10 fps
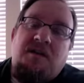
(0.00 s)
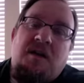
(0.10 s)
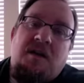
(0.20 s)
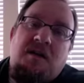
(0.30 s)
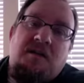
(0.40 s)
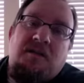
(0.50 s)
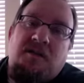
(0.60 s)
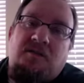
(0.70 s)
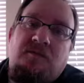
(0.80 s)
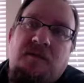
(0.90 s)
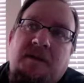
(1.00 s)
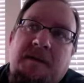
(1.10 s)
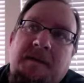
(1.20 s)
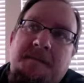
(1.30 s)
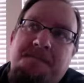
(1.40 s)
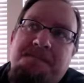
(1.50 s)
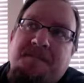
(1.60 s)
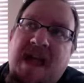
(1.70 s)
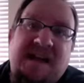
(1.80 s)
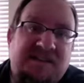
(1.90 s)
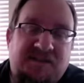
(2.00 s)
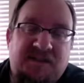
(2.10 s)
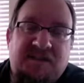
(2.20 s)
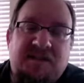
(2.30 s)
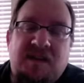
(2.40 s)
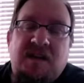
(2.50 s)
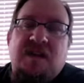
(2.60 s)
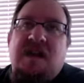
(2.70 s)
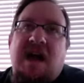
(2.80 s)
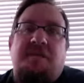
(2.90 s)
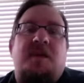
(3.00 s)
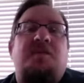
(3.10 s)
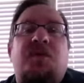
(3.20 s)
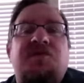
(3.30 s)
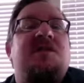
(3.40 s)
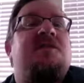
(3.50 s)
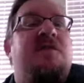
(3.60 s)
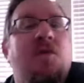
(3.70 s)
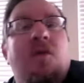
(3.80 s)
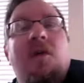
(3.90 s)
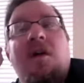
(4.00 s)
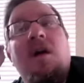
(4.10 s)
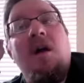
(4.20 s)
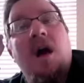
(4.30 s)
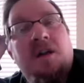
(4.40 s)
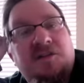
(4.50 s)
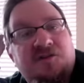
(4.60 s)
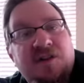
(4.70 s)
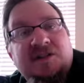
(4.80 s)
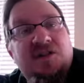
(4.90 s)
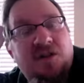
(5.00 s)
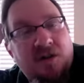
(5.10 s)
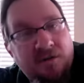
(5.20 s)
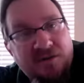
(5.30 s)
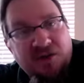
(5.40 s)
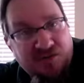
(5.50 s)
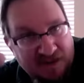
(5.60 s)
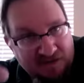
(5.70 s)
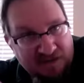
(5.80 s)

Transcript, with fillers: uh, you know, um, activists had been pushing for a stricter fugitive